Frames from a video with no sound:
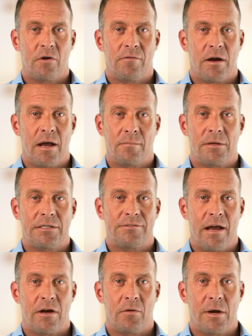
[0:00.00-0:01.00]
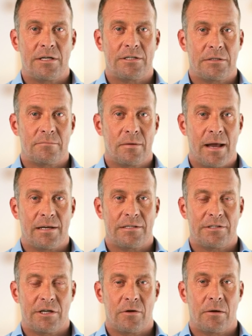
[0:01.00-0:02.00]
of a company's valuation by
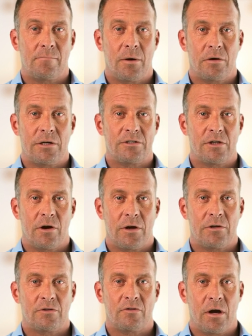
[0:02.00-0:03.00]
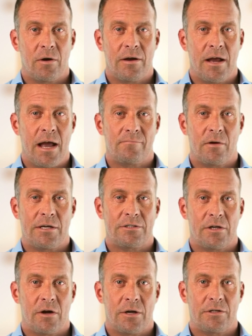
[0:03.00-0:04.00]
considering both its earnings growth and price
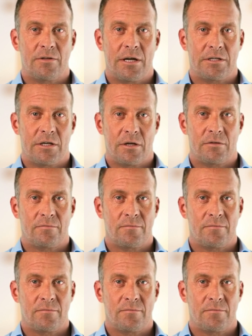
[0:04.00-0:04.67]
to earnings ratio.